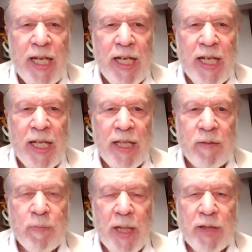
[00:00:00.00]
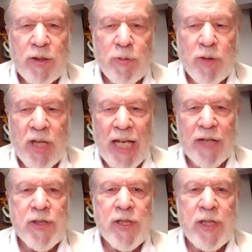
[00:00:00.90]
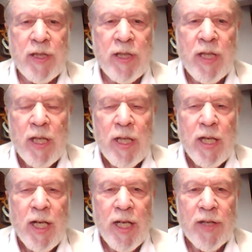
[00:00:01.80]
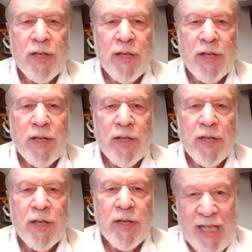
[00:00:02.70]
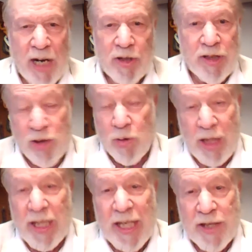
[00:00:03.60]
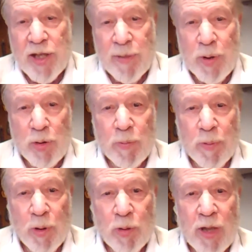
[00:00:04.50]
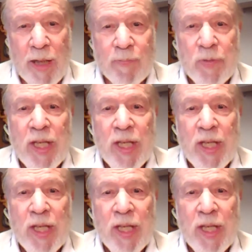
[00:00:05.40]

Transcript: And by 2000, uh, the students it started strictly as a computer program.